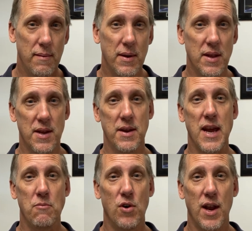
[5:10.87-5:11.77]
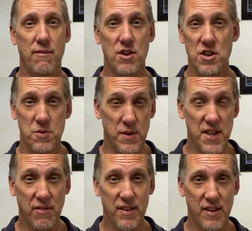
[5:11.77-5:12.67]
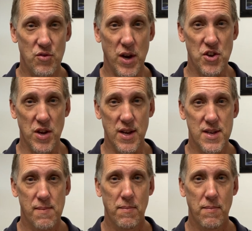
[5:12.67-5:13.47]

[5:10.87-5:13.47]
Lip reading: and then name whatever their specific situation is,